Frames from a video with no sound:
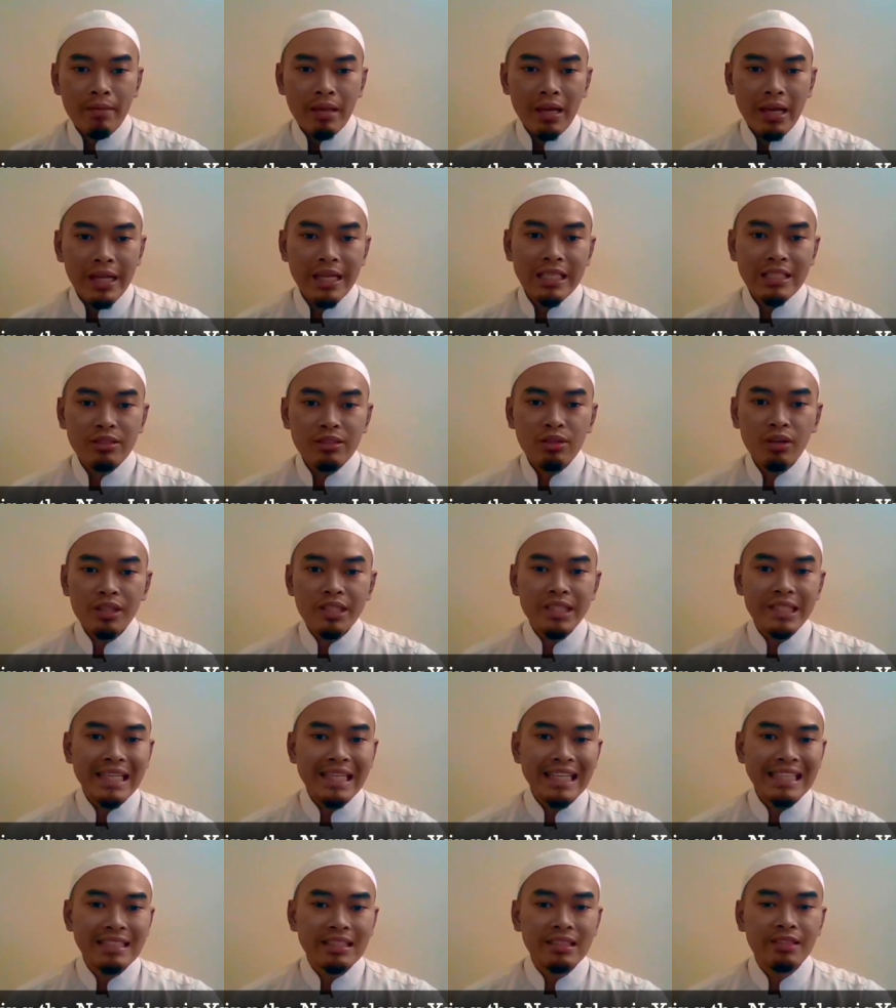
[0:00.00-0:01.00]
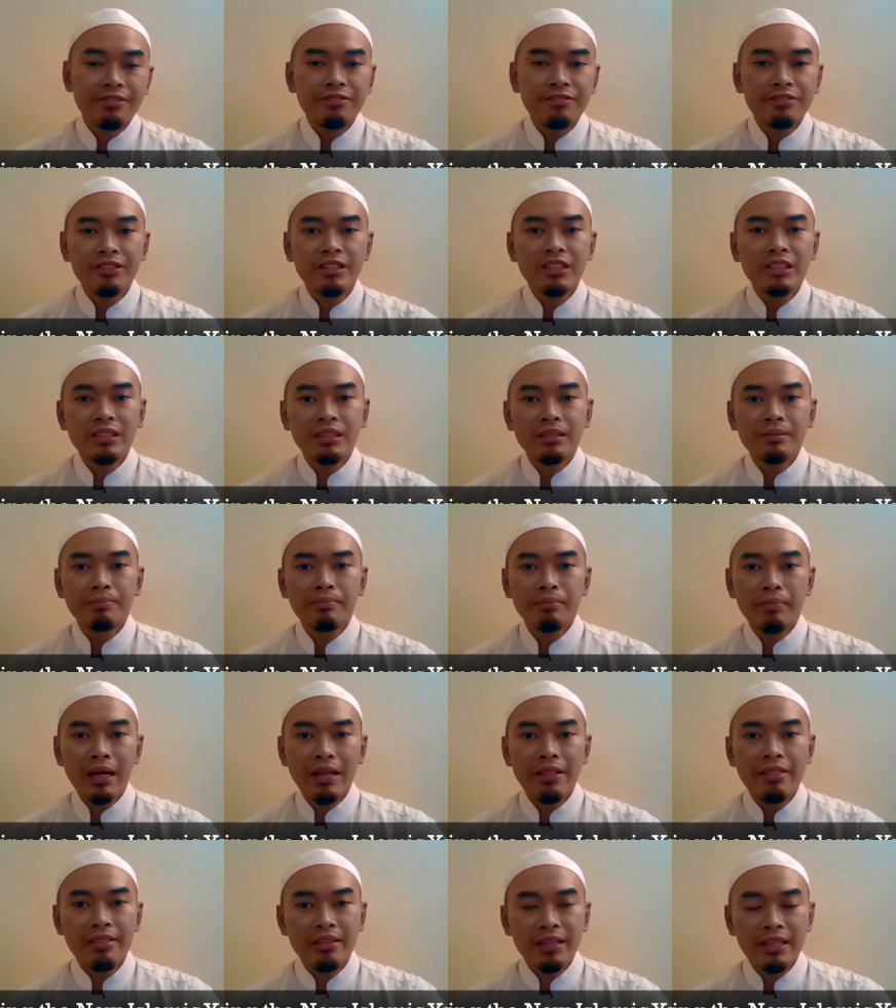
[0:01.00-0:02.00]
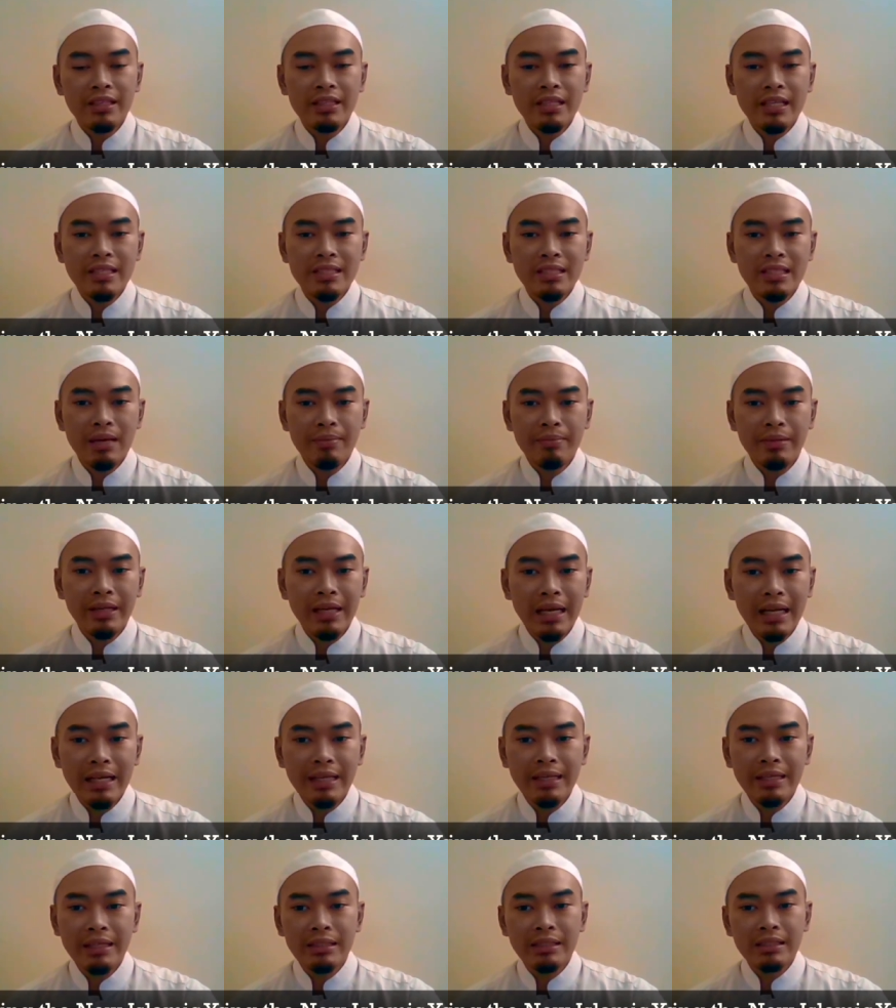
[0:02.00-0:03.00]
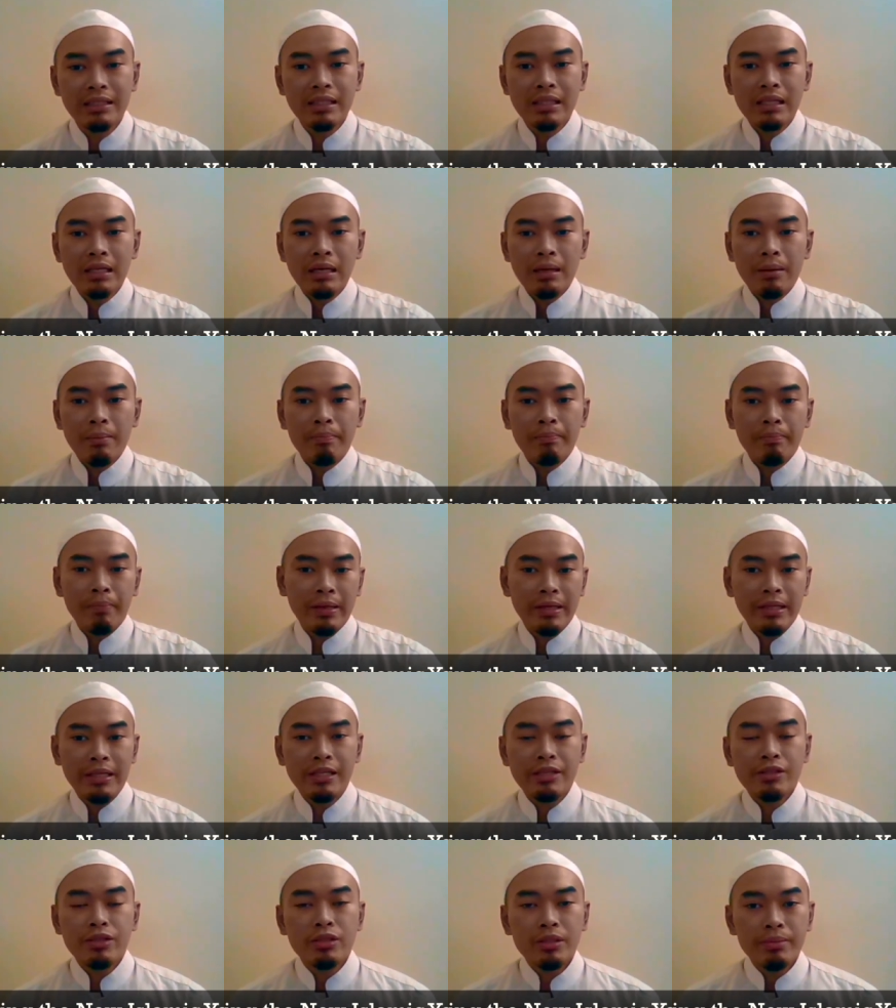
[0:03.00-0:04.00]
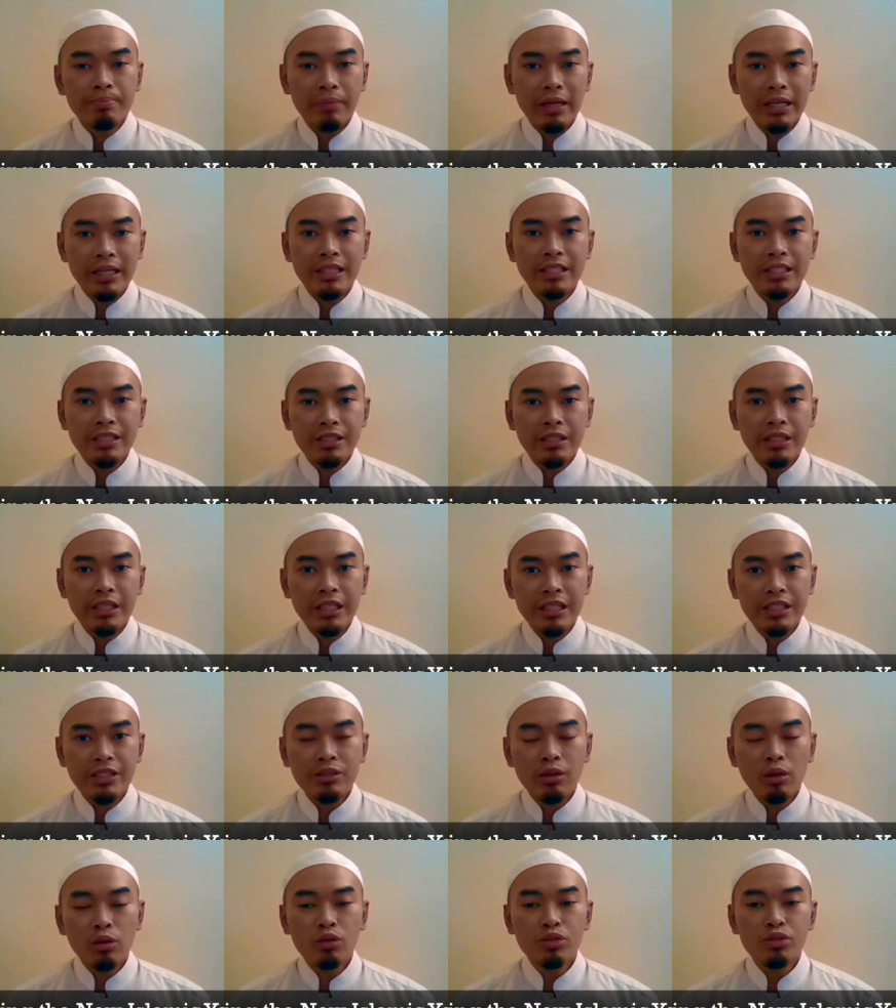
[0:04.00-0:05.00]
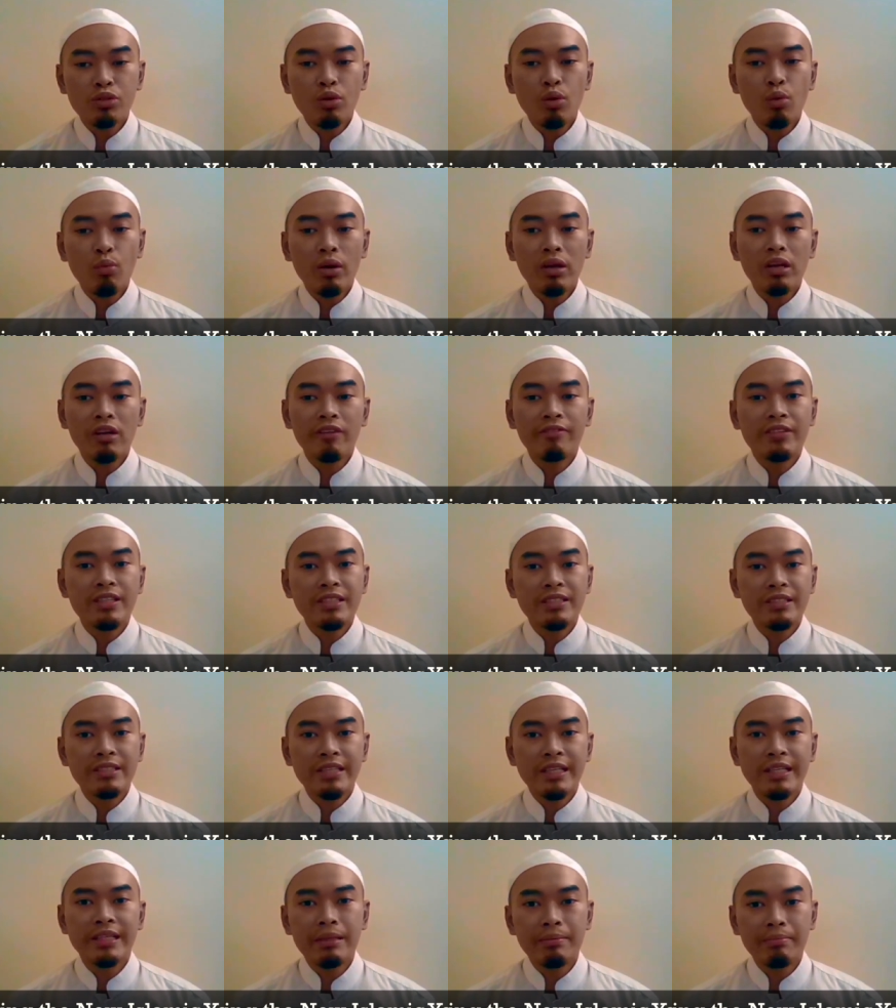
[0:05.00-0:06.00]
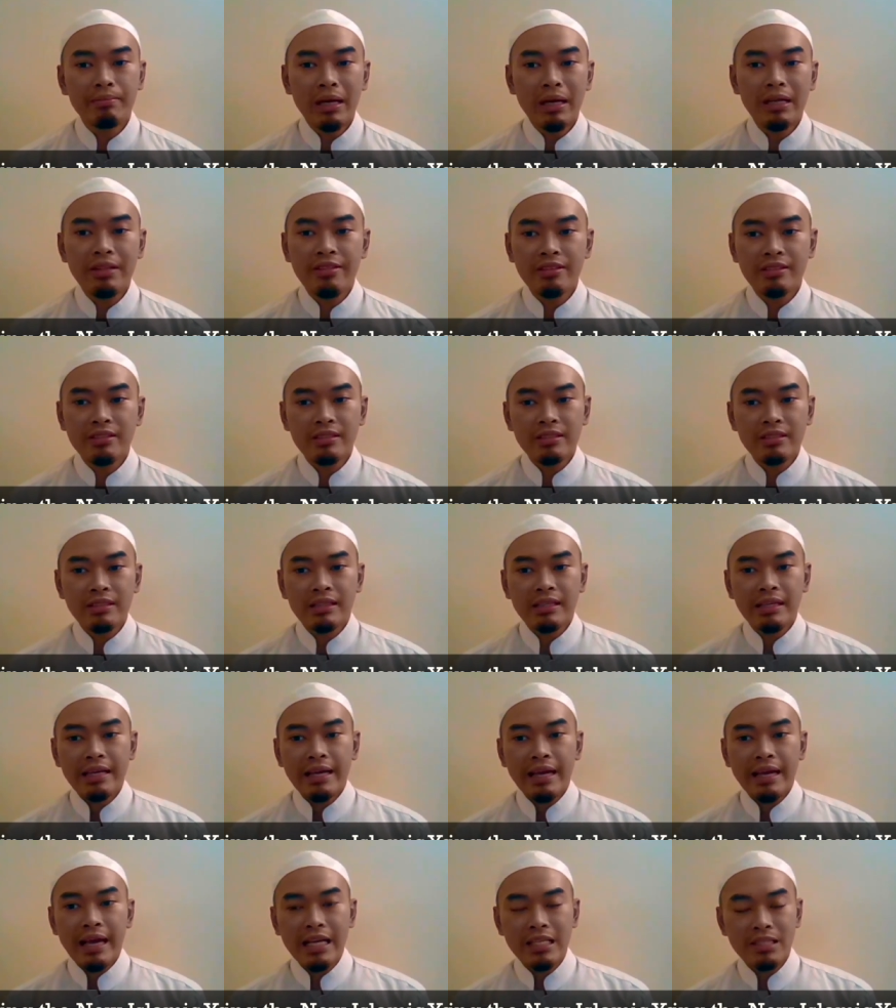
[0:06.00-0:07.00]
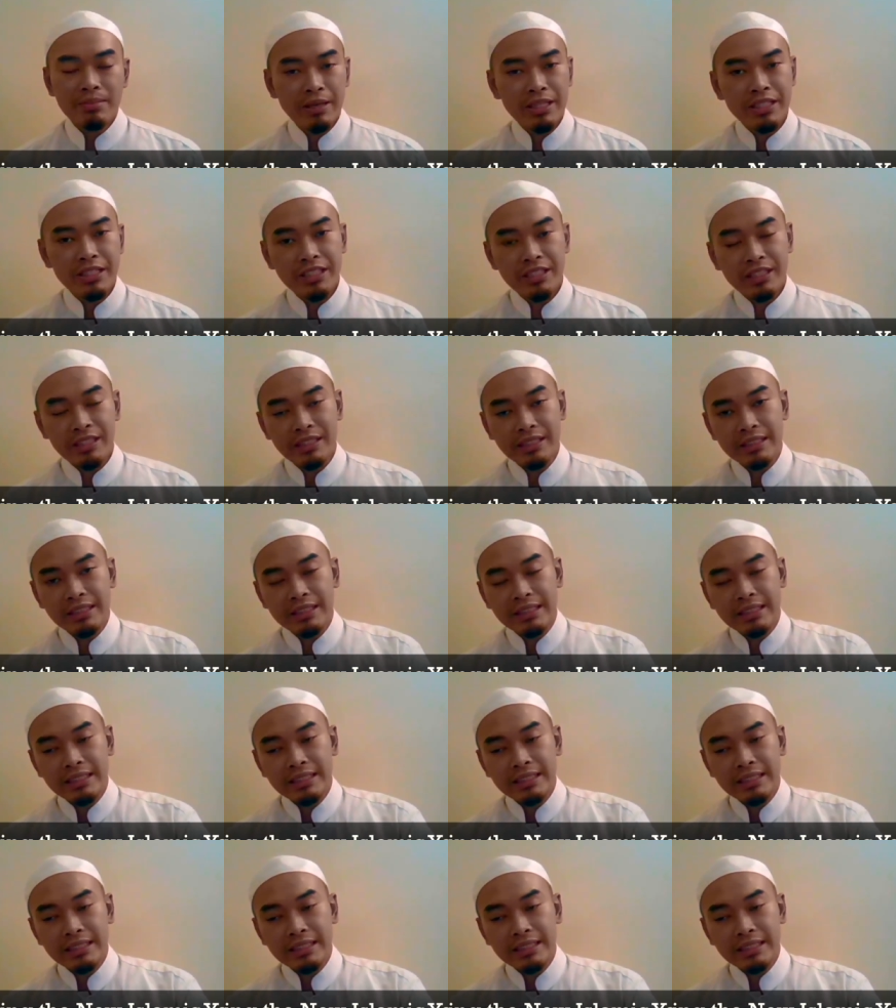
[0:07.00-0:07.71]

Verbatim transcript: it is not just the first month in the Islamic calendar, but it is also one of the sacred months, as mentioned.